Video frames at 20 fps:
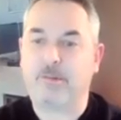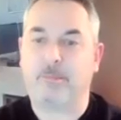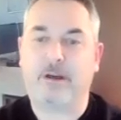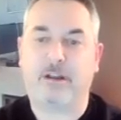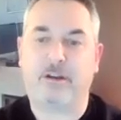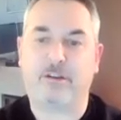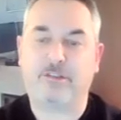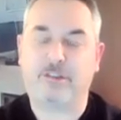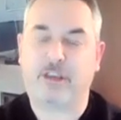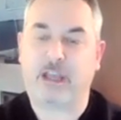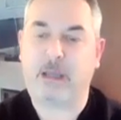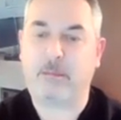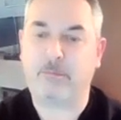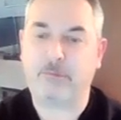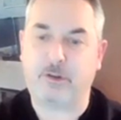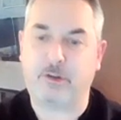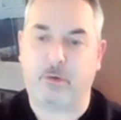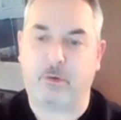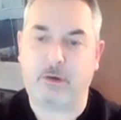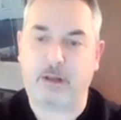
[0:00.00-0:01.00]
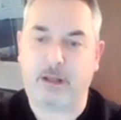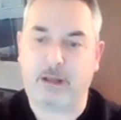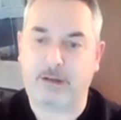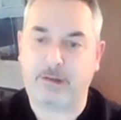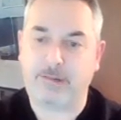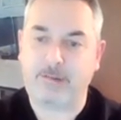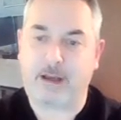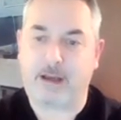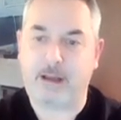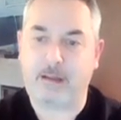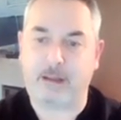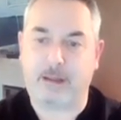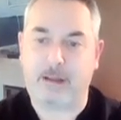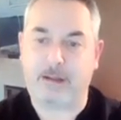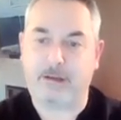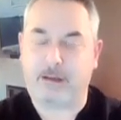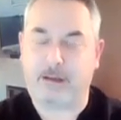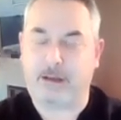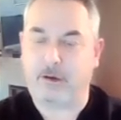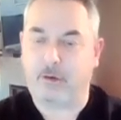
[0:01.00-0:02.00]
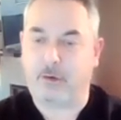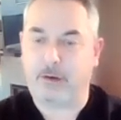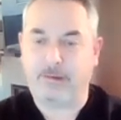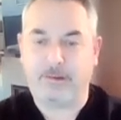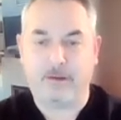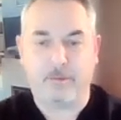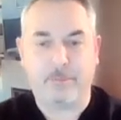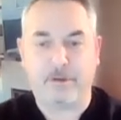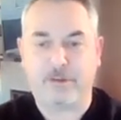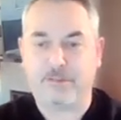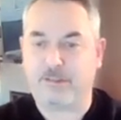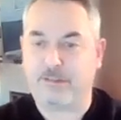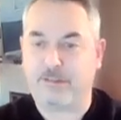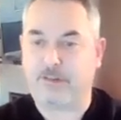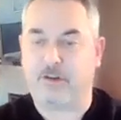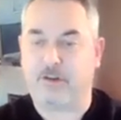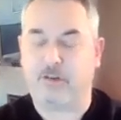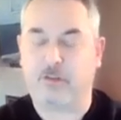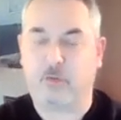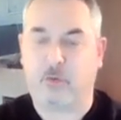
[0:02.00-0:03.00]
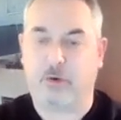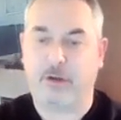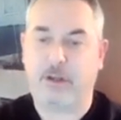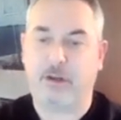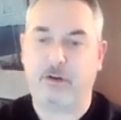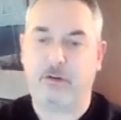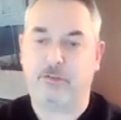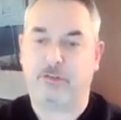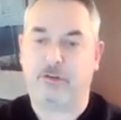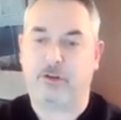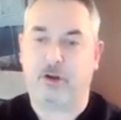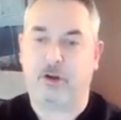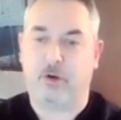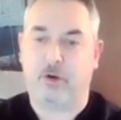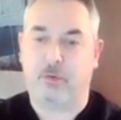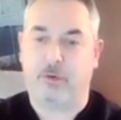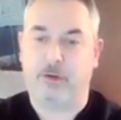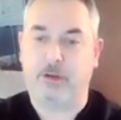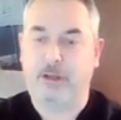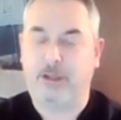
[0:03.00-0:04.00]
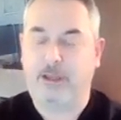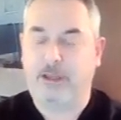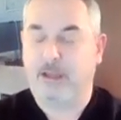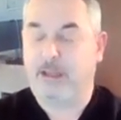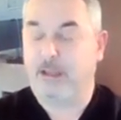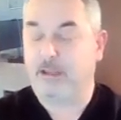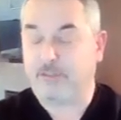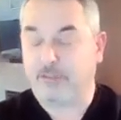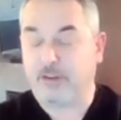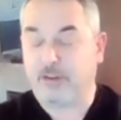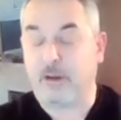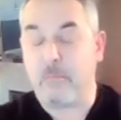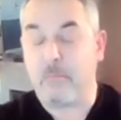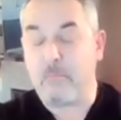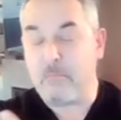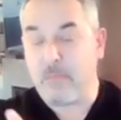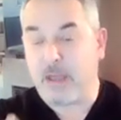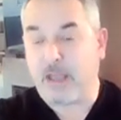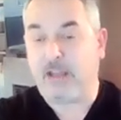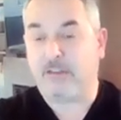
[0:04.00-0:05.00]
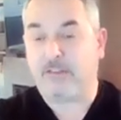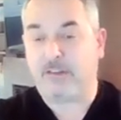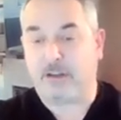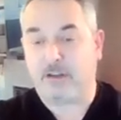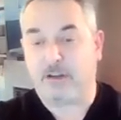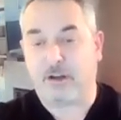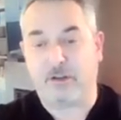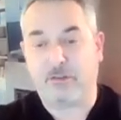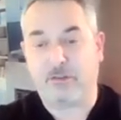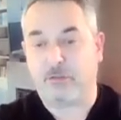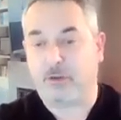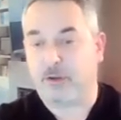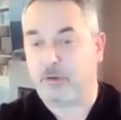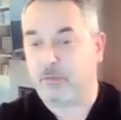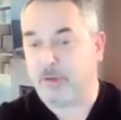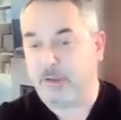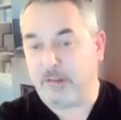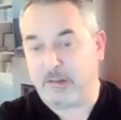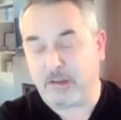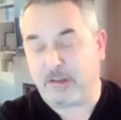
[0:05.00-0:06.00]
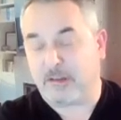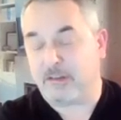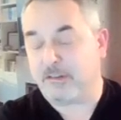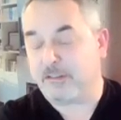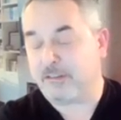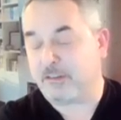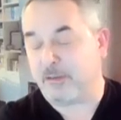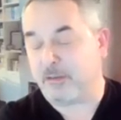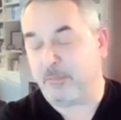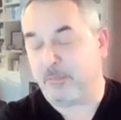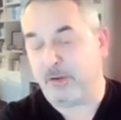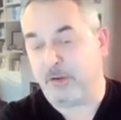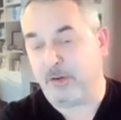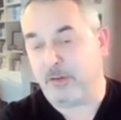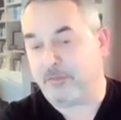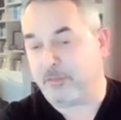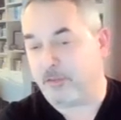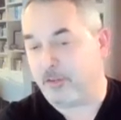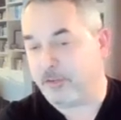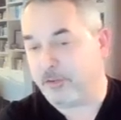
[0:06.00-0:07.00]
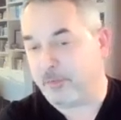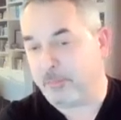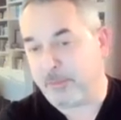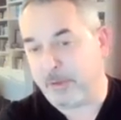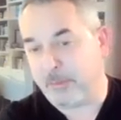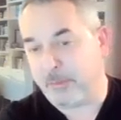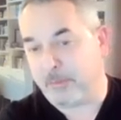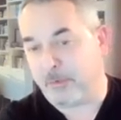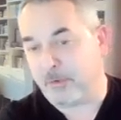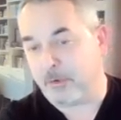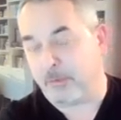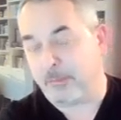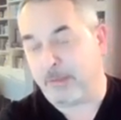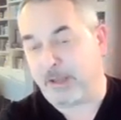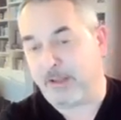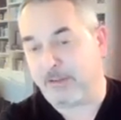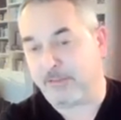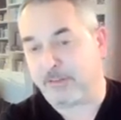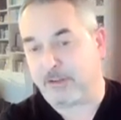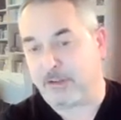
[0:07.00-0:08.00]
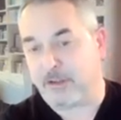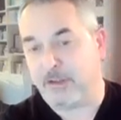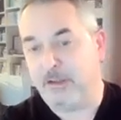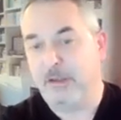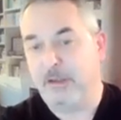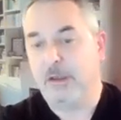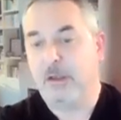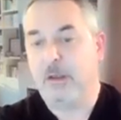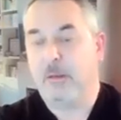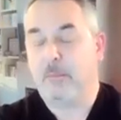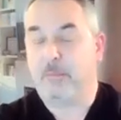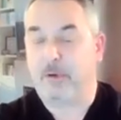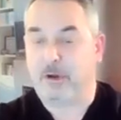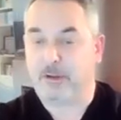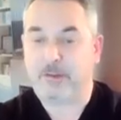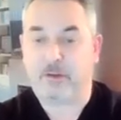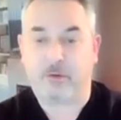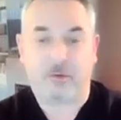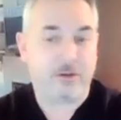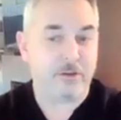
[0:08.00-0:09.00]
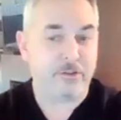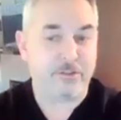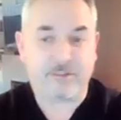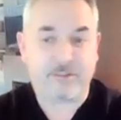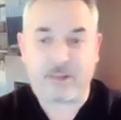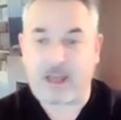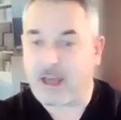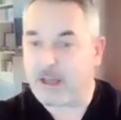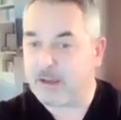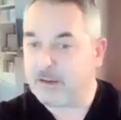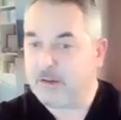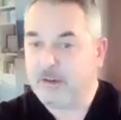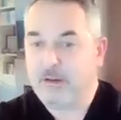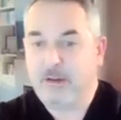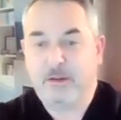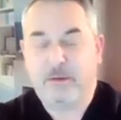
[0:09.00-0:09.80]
amount of scams going on in Thailand. I know I did business there 20 years ago, and it's an amazing country, ridiculously beautiful. The people are amazing, but there is that